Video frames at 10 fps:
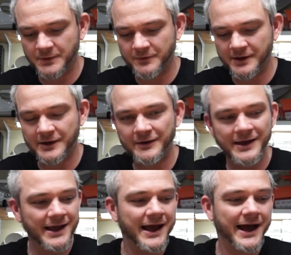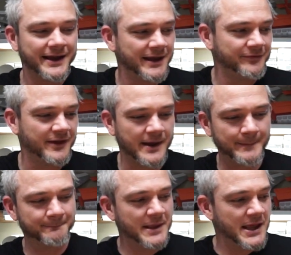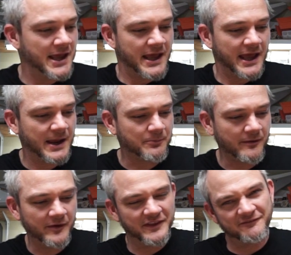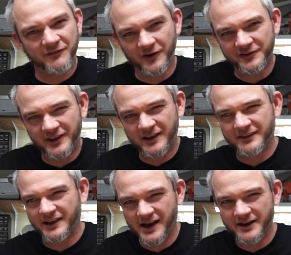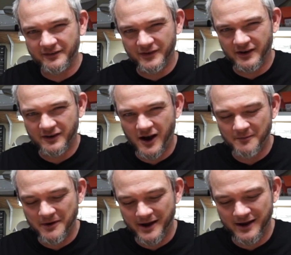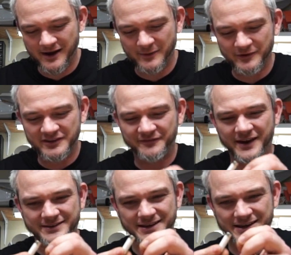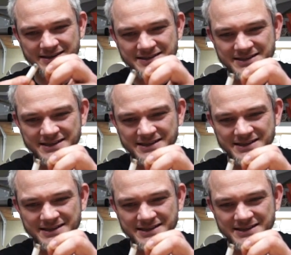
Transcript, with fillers: Well, I get them. And probably one of the first things that kind of uh, caught my eye was the fact that